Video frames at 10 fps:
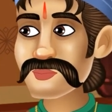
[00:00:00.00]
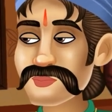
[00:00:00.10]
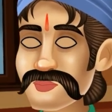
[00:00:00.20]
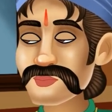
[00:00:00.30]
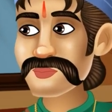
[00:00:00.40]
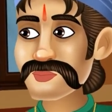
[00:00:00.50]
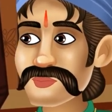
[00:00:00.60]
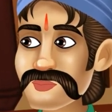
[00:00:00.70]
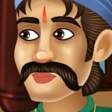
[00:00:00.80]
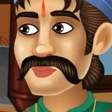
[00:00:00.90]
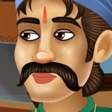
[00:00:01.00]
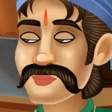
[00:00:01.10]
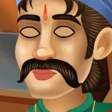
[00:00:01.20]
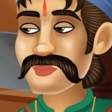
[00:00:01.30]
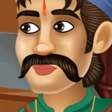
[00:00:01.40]
the headman of the
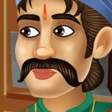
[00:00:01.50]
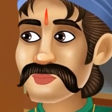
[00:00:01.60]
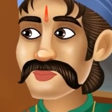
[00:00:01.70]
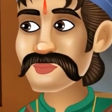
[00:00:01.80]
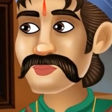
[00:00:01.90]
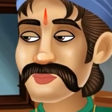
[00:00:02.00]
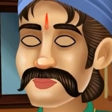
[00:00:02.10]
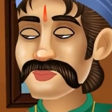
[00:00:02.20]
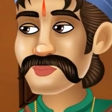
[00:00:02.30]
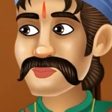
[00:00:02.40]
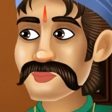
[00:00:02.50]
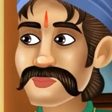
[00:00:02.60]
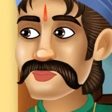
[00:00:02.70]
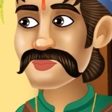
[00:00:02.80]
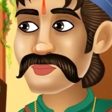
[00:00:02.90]
village, comes to him and
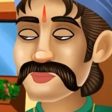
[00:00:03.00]
says,